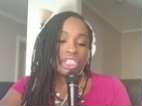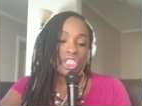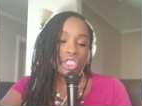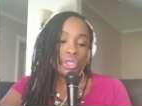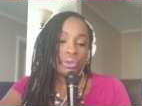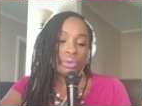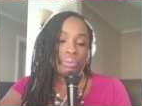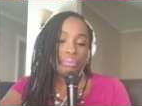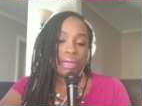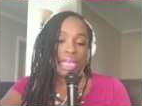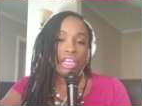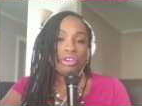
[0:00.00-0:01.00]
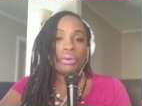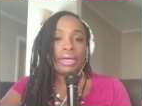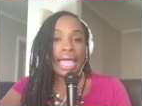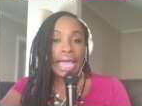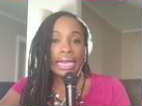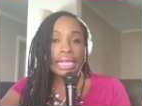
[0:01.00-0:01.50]
to being
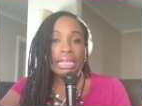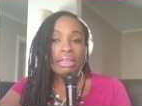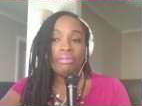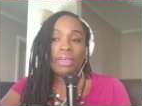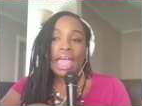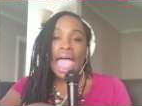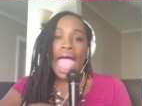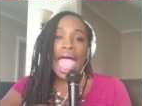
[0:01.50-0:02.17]
creative